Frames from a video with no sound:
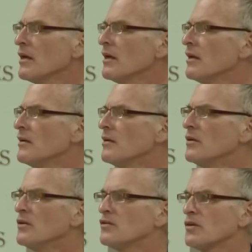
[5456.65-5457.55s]

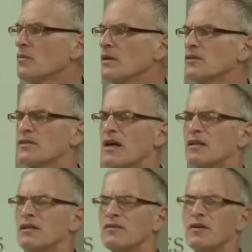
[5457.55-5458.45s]
So where does
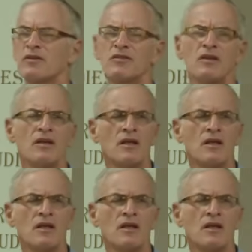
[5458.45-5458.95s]
that leave us?